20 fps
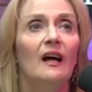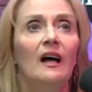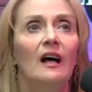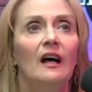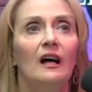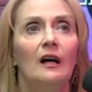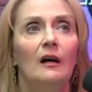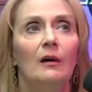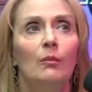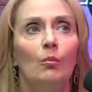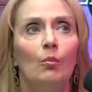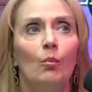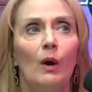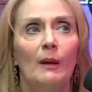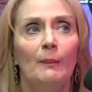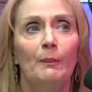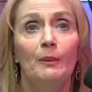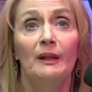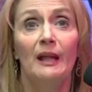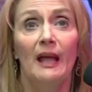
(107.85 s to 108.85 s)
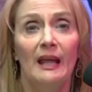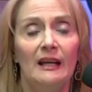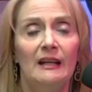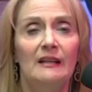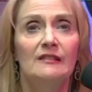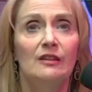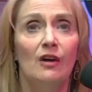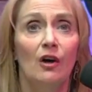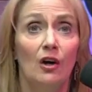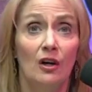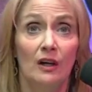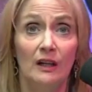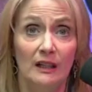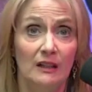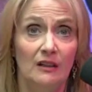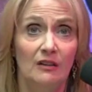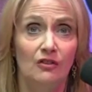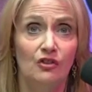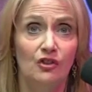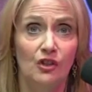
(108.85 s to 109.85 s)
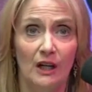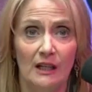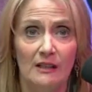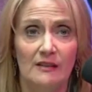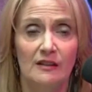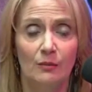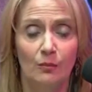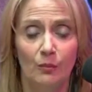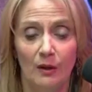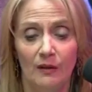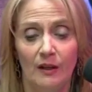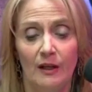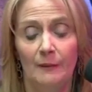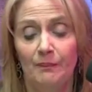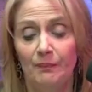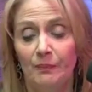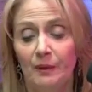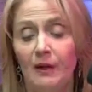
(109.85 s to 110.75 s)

um, what planets are in transit with it.